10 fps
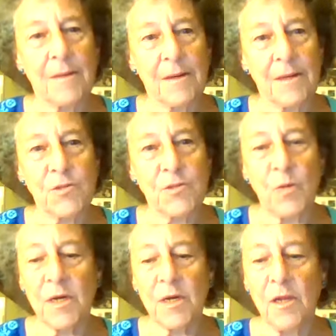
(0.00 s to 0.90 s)
It's 1
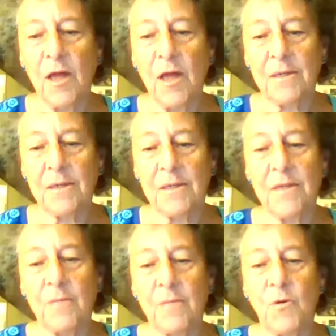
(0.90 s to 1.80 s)
o'clock in the
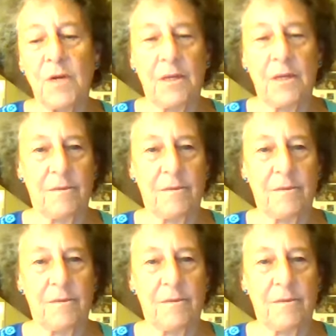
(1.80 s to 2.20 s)
morning,